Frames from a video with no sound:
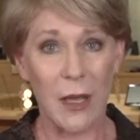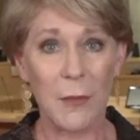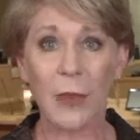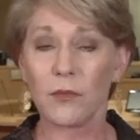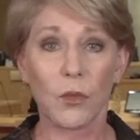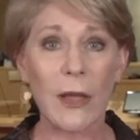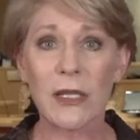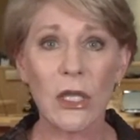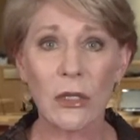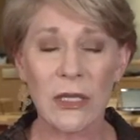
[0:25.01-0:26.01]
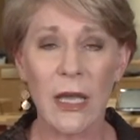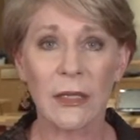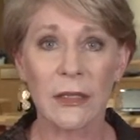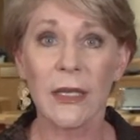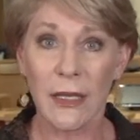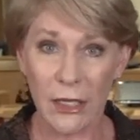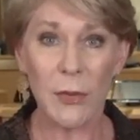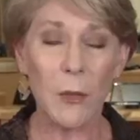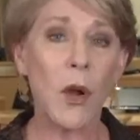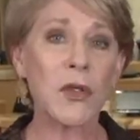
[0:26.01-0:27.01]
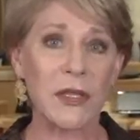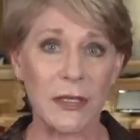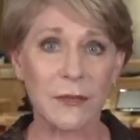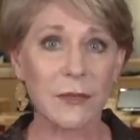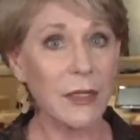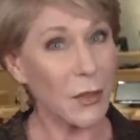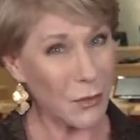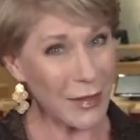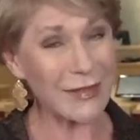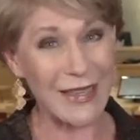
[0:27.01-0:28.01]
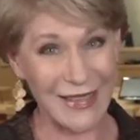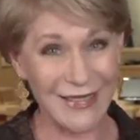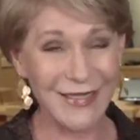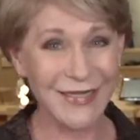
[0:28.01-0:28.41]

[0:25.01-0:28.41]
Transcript: But when it's all done, it'll be worth it. Really.